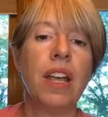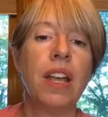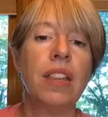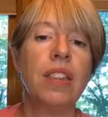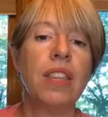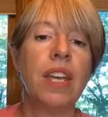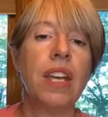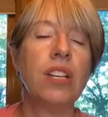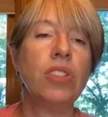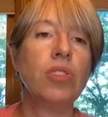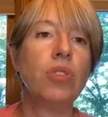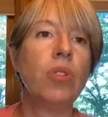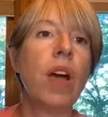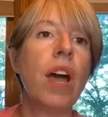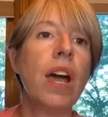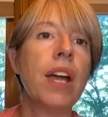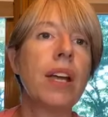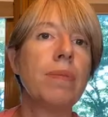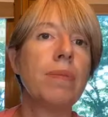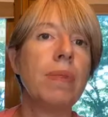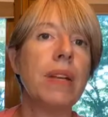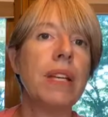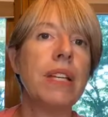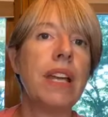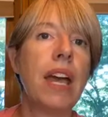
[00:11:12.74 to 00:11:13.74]
They
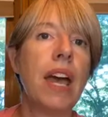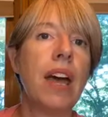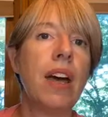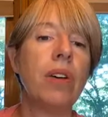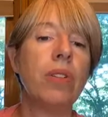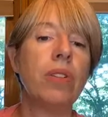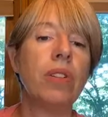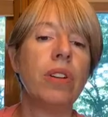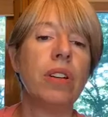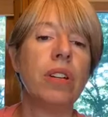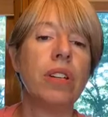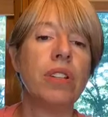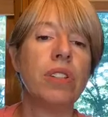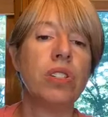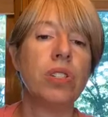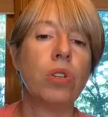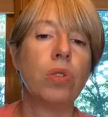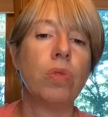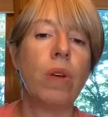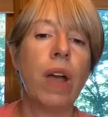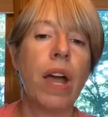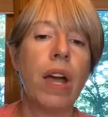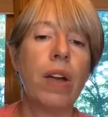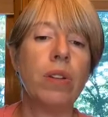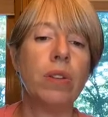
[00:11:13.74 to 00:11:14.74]
track me down,
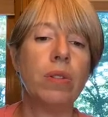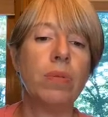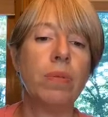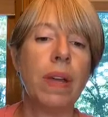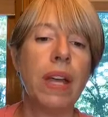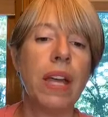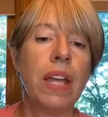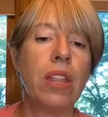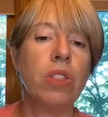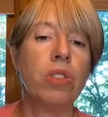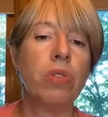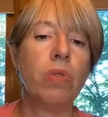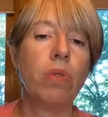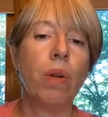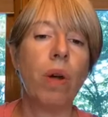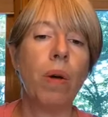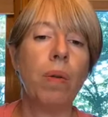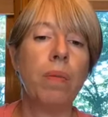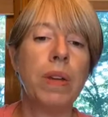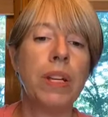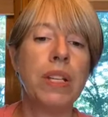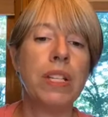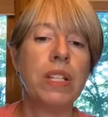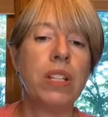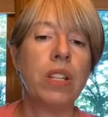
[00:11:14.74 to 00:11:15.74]
surround me, and throw
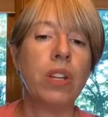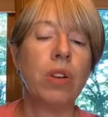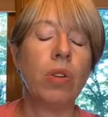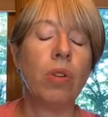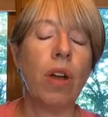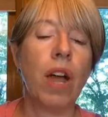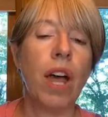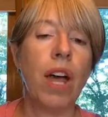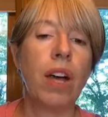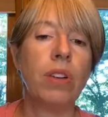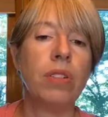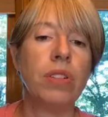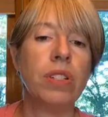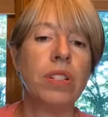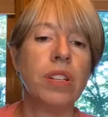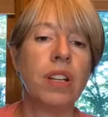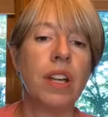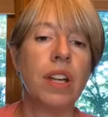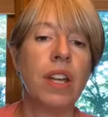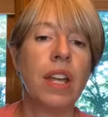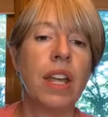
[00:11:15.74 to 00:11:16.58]
me to the ground.